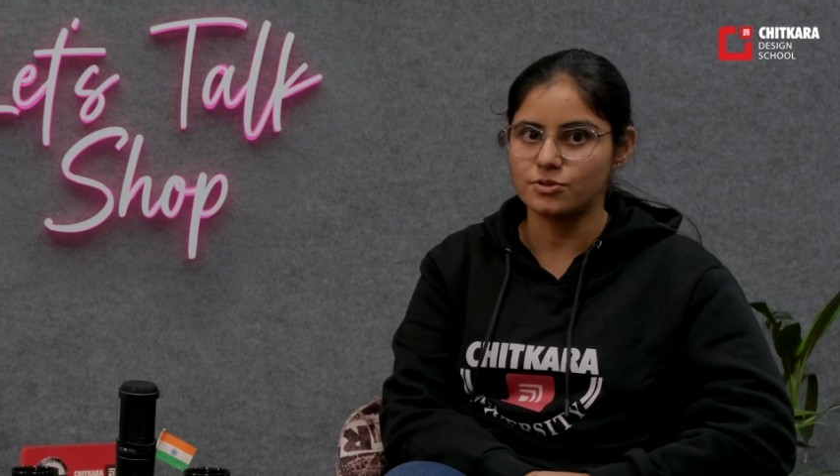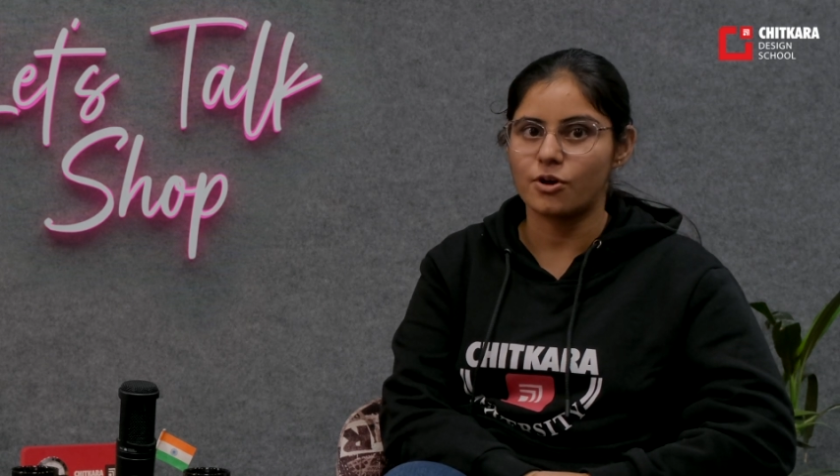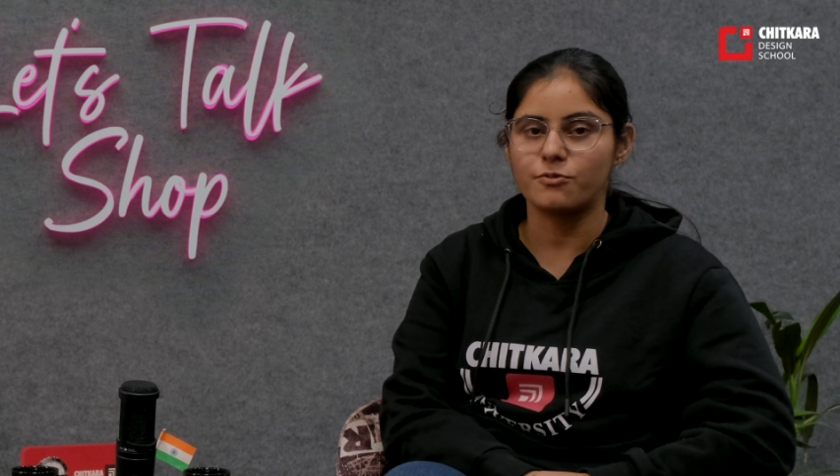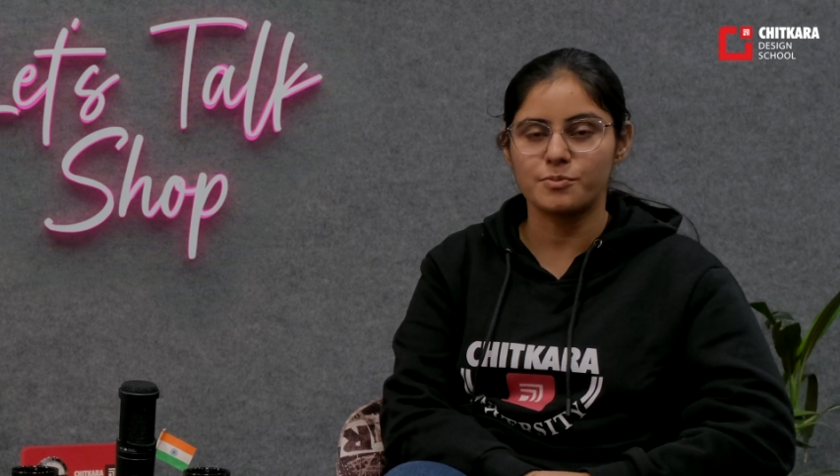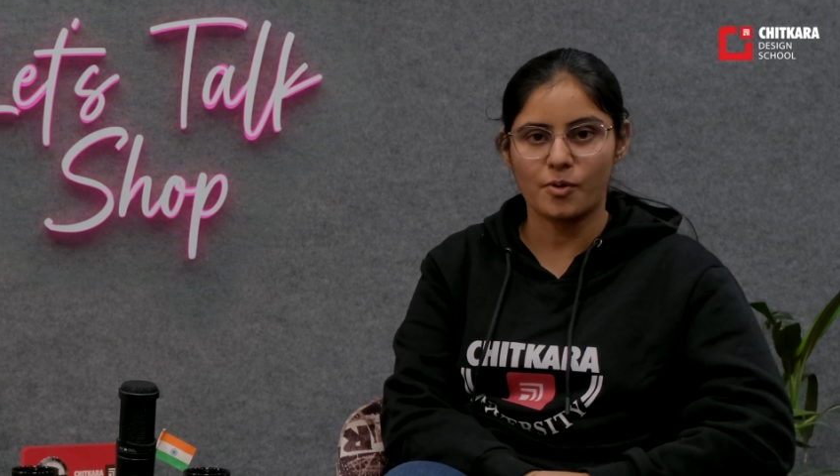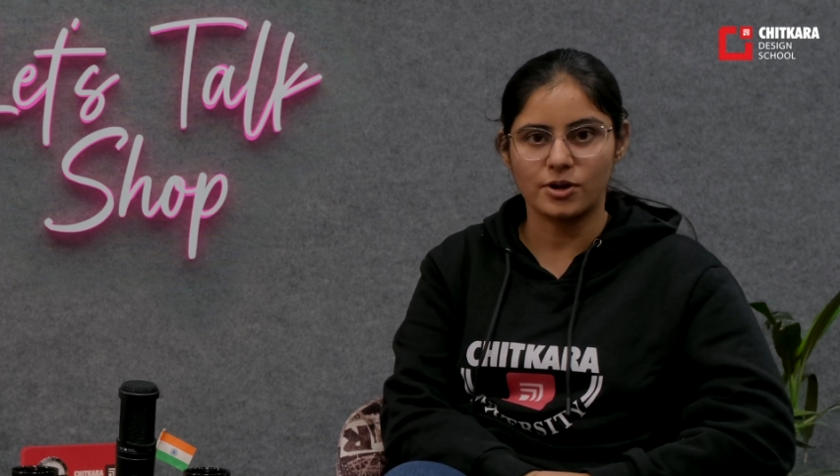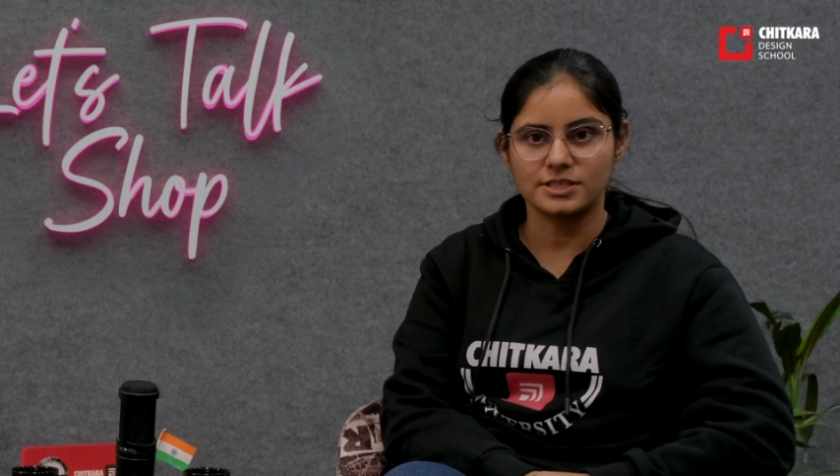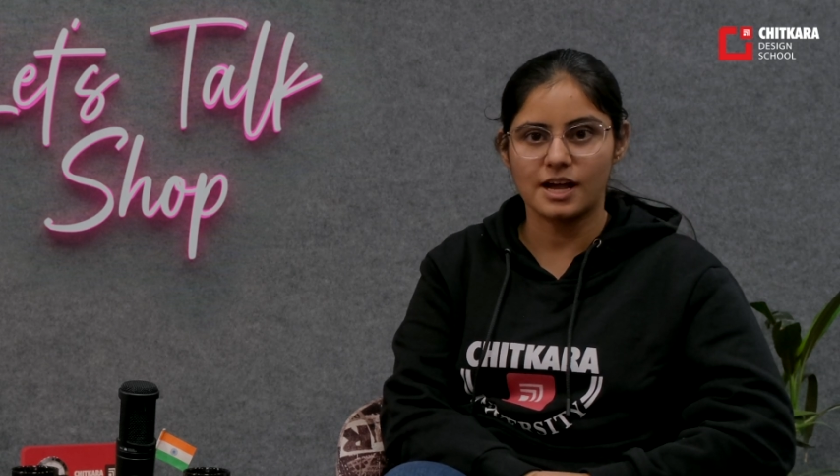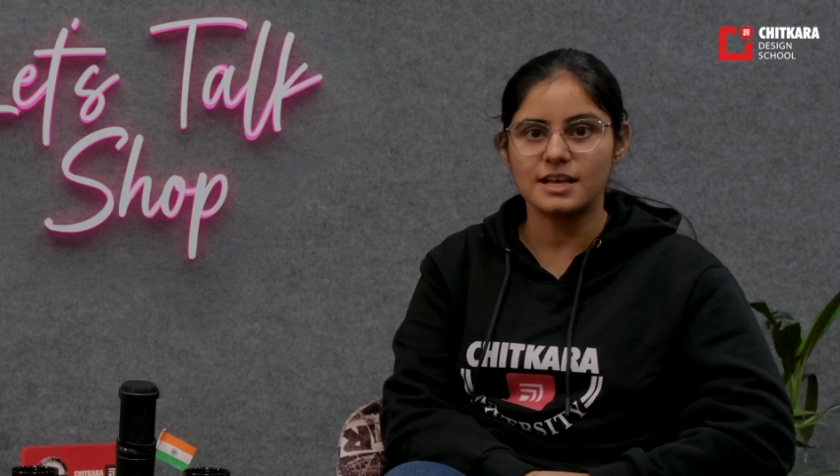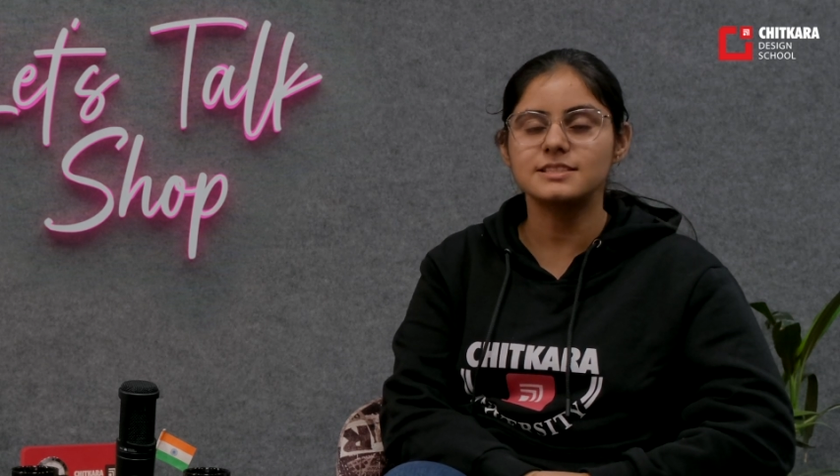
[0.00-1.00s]
of a
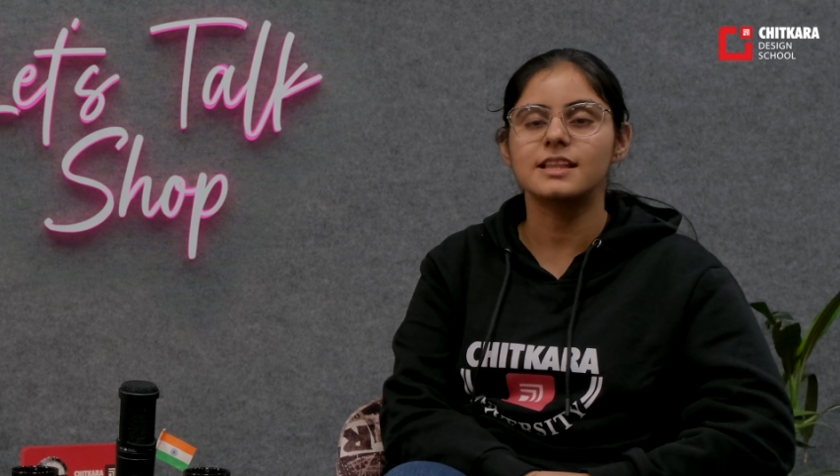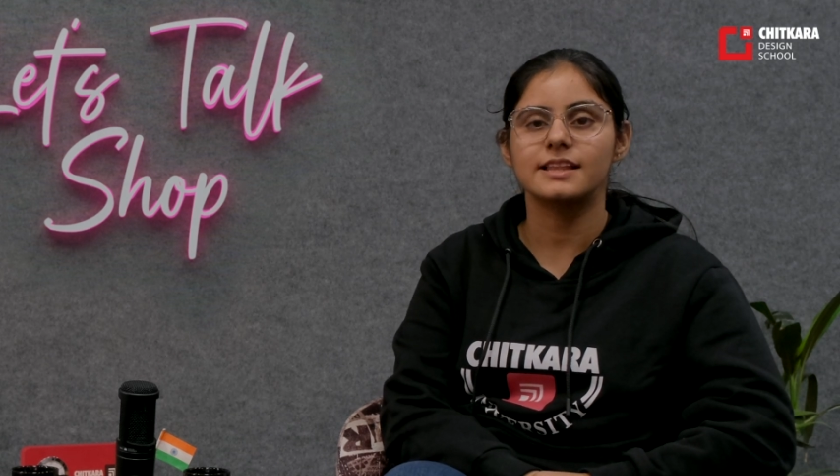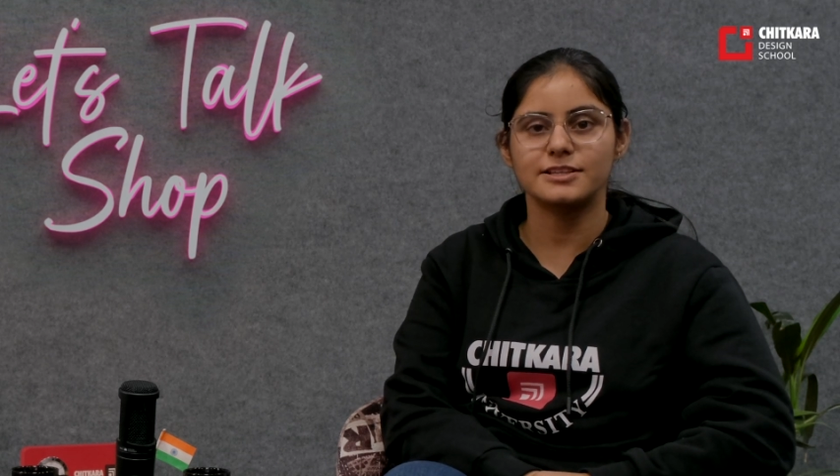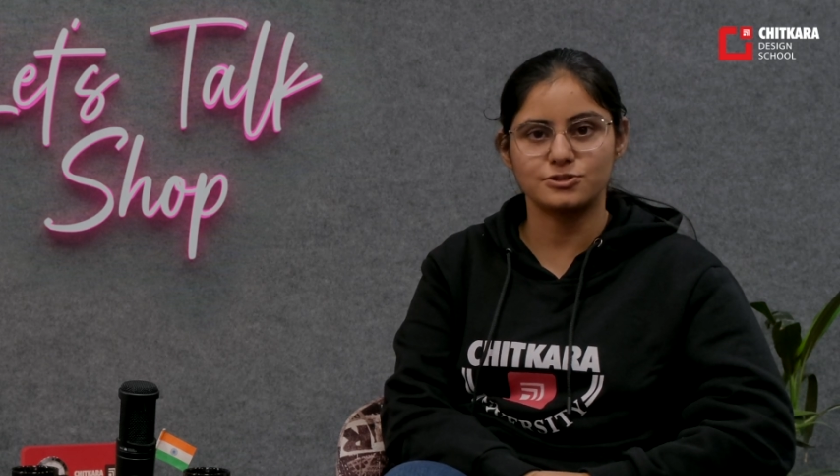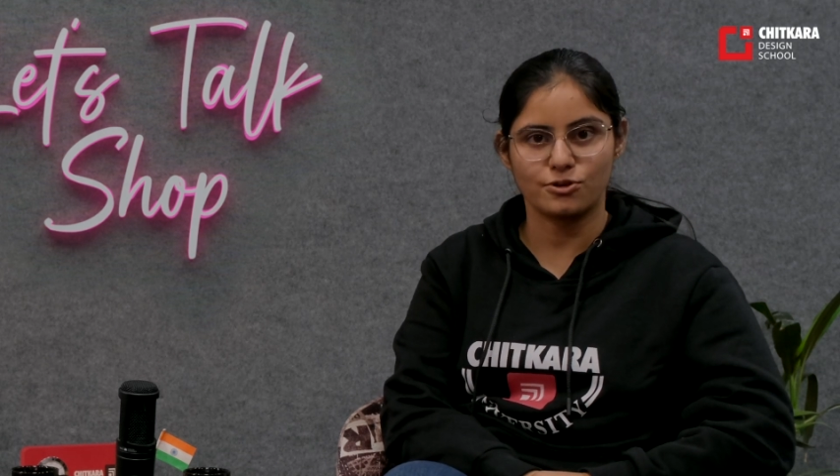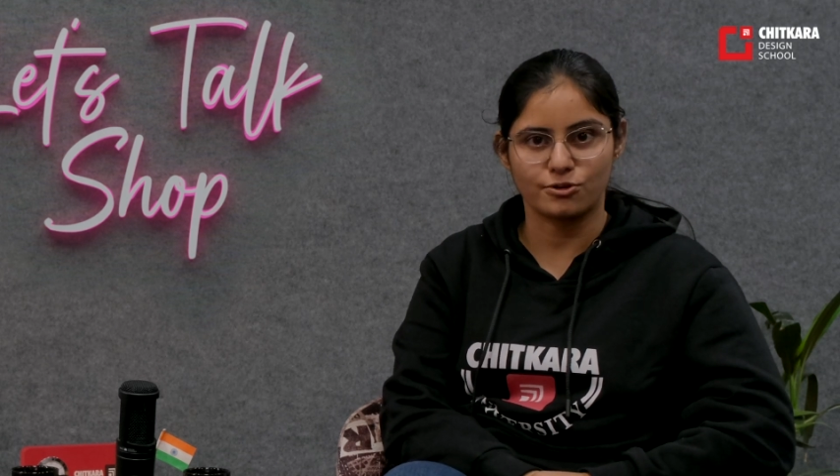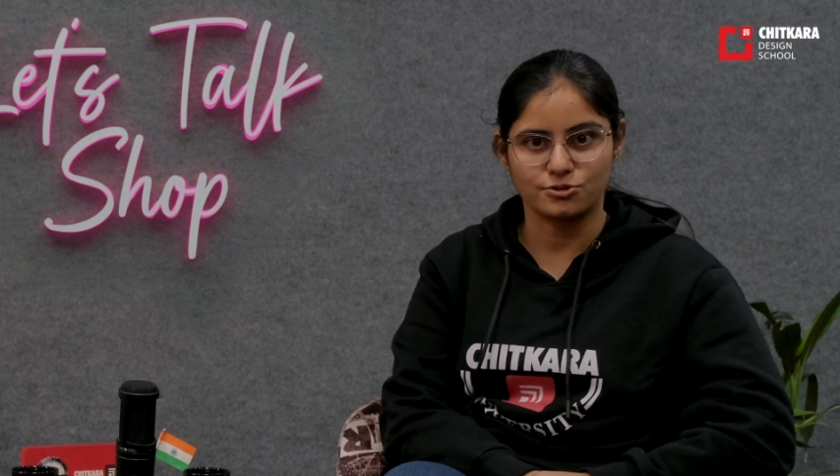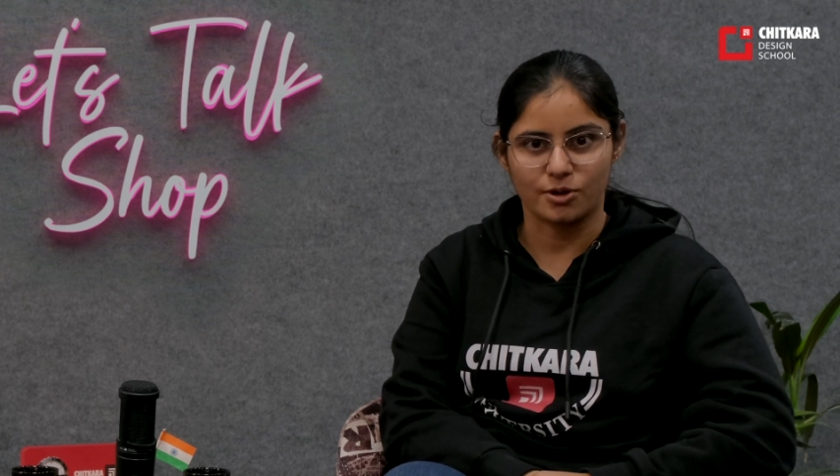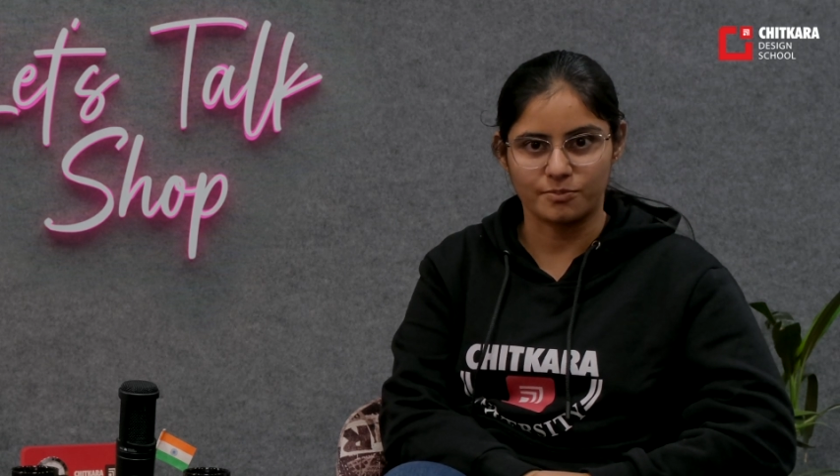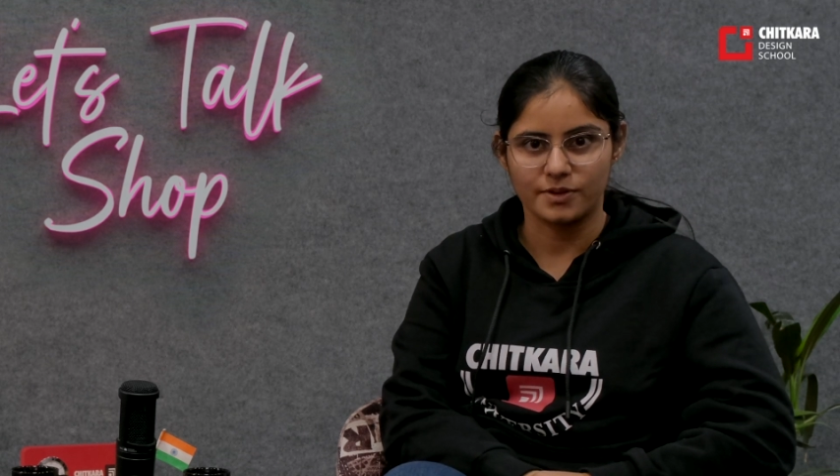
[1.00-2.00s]
podcast, Let's Talk
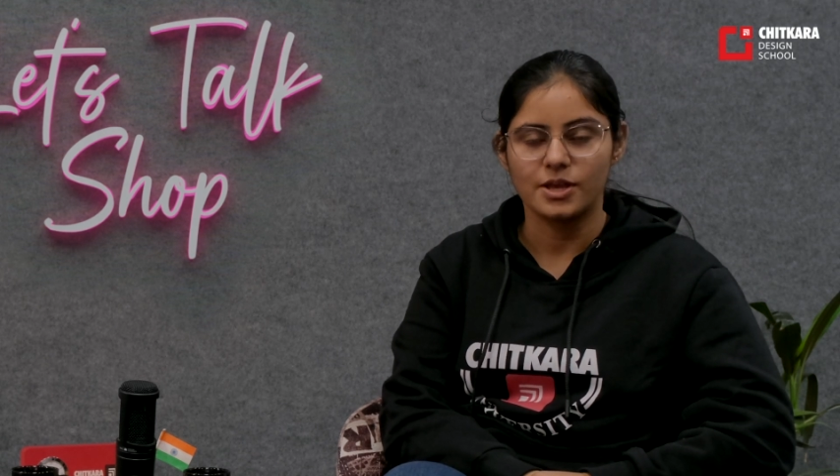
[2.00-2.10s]
Shop,